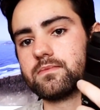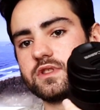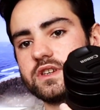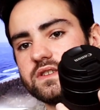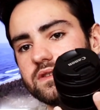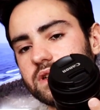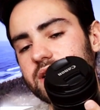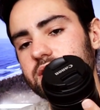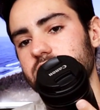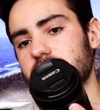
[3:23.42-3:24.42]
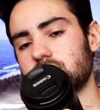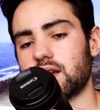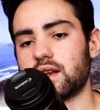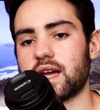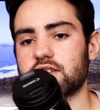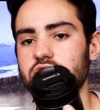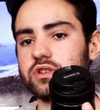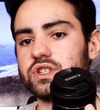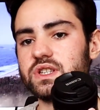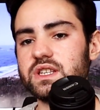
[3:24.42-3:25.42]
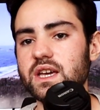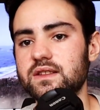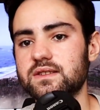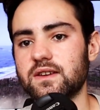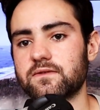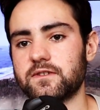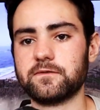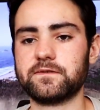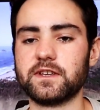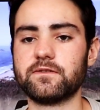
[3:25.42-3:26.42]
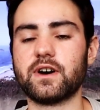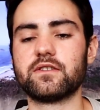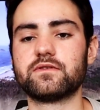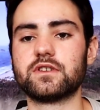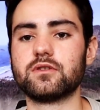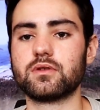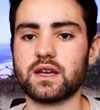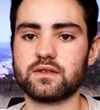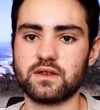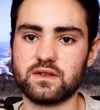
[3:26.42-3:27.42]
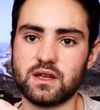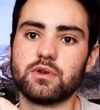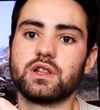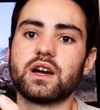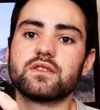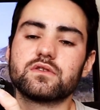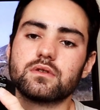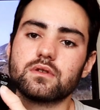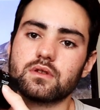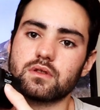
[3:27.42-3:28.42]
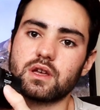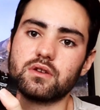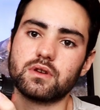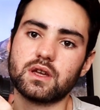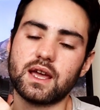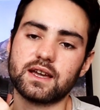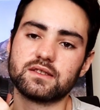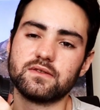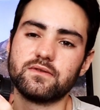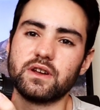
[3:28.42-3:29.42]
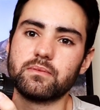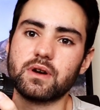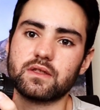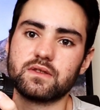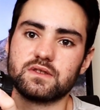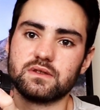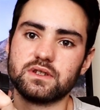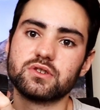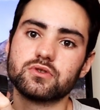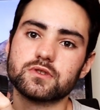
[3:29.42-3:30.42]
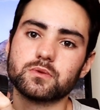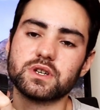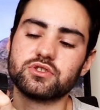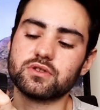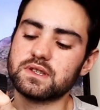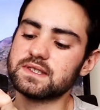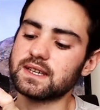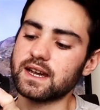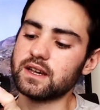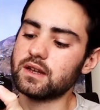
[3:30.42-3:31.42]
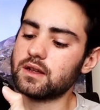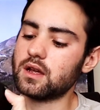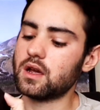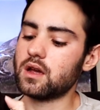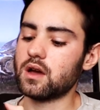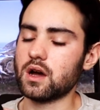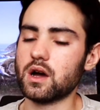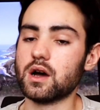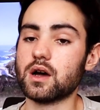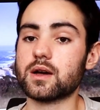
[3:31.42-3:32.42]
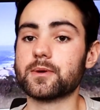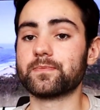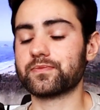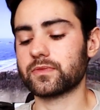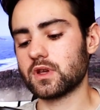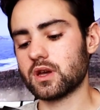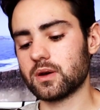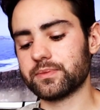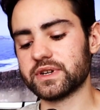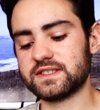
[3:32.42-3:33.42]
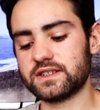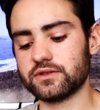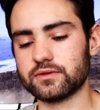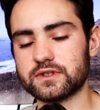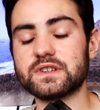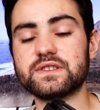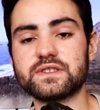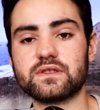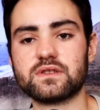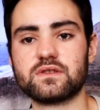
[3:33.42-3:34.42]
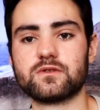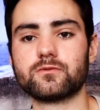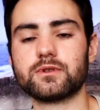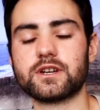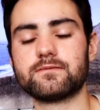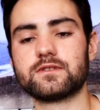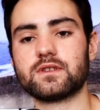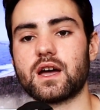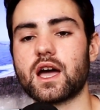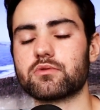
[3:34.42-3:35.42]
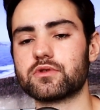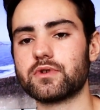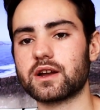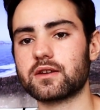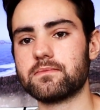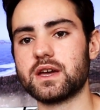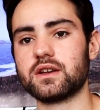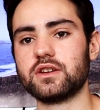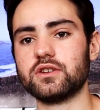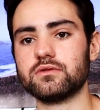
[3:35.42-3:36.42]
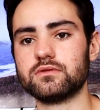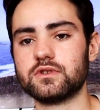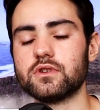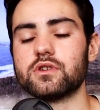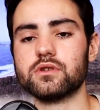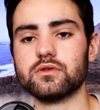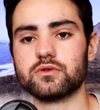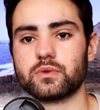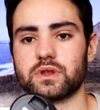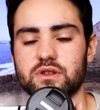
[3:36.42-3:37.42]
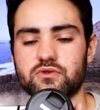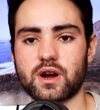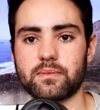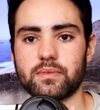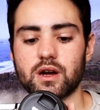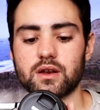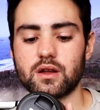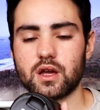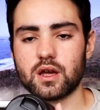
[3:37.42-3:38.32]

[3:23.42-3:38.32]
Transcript: This lens, and actually the 1855 too, has a stabilizer that you can activate by this little switch on the side. But still, since it's a zoom lens, I would recommend you to use with a tripod